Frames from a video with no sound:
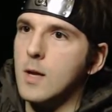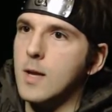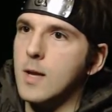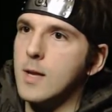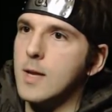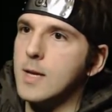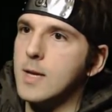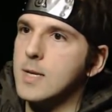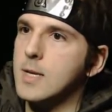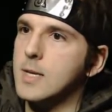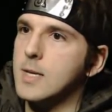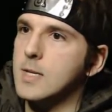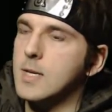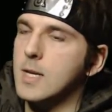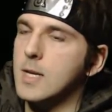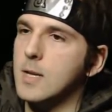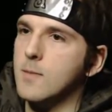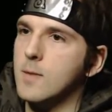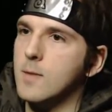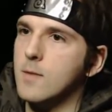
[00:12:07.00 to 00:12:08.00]
it is
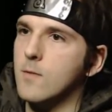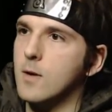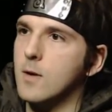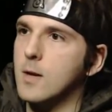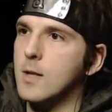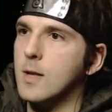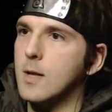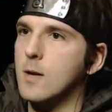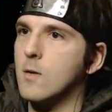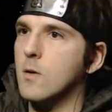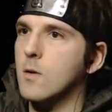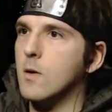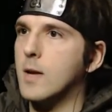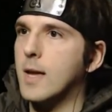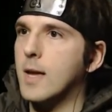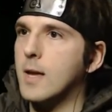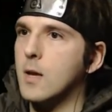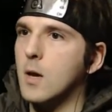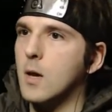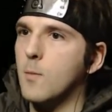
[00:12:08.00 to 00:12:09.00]
killing me right now.
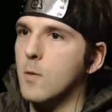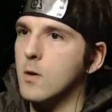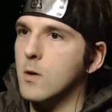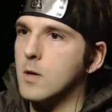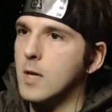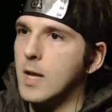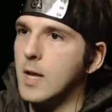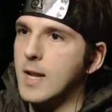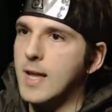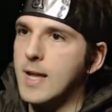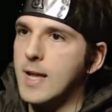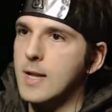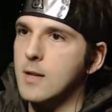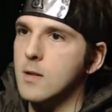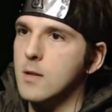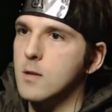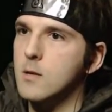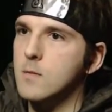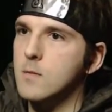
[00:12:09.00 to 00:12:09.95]
Okay, come on, get in.